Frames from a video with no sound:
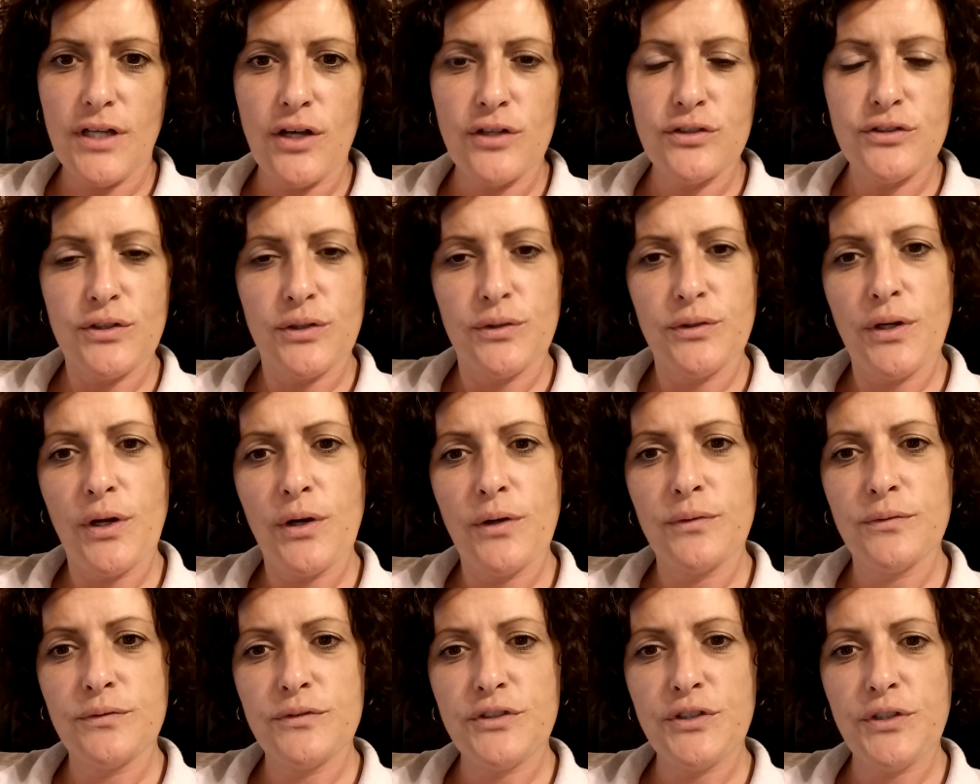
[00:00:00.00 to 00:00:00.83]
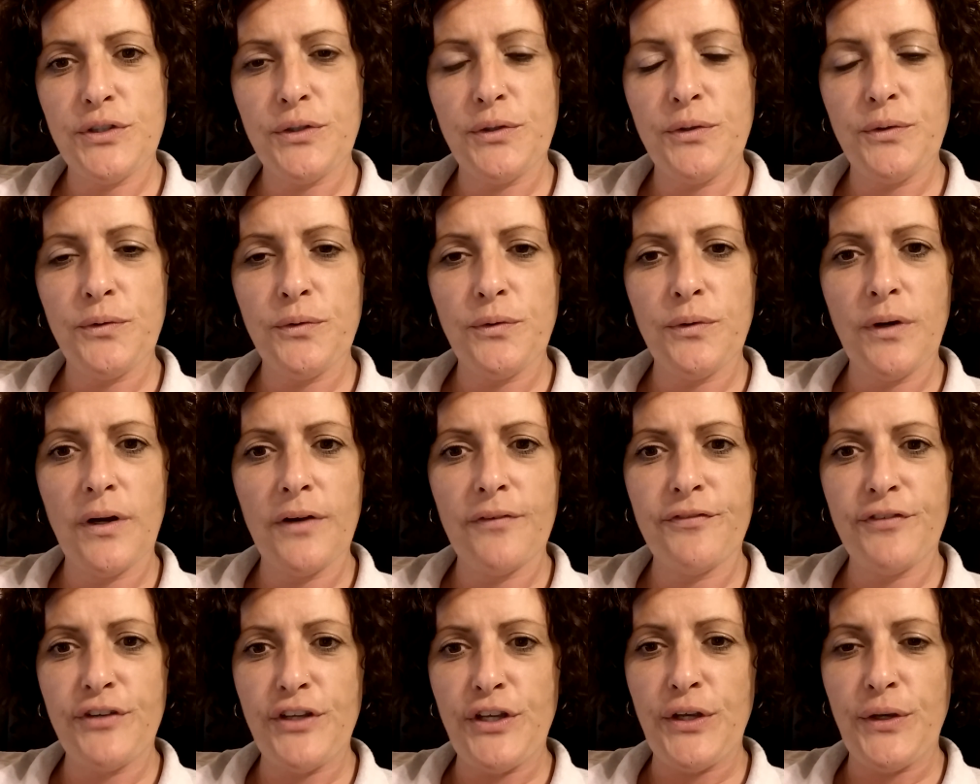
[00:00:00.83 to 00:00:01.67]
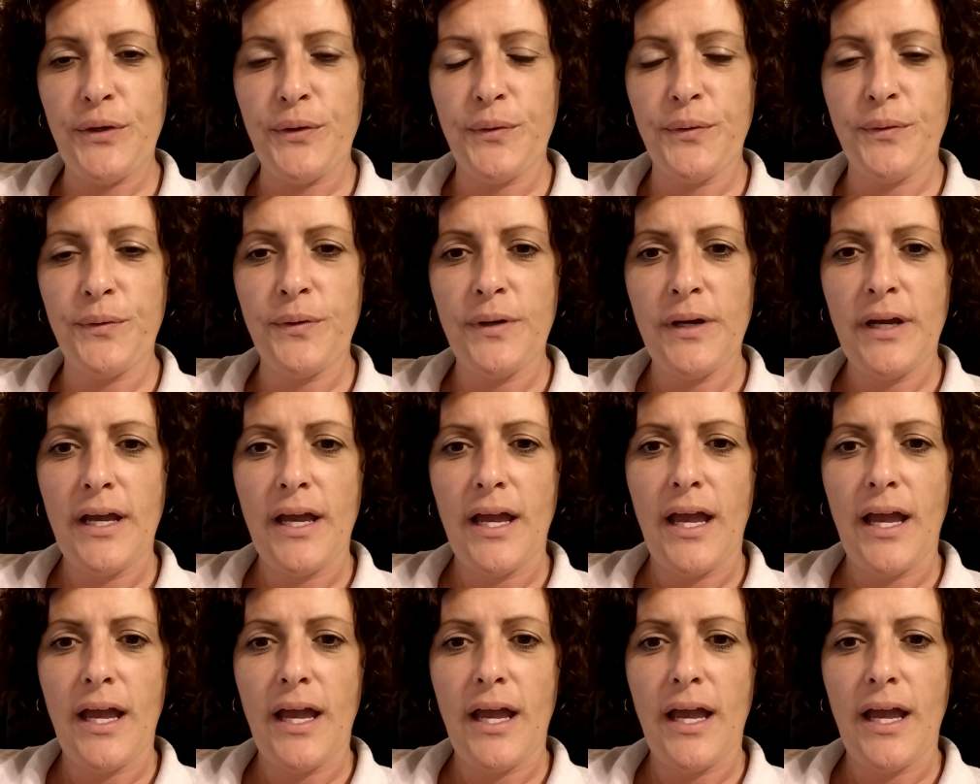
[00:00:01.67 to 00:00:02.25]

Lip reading: also known to a few